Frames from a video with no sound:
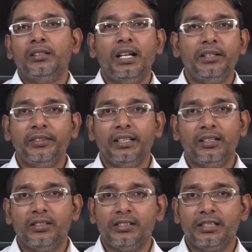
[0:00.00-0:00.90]
that we
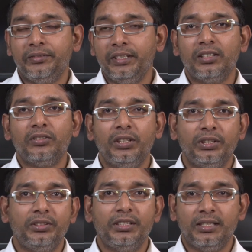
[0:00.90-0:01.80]
cannot say, we are
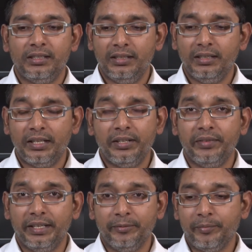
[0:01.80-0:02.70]
going to discuss that
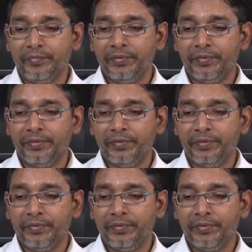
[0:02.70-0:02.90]
anyway.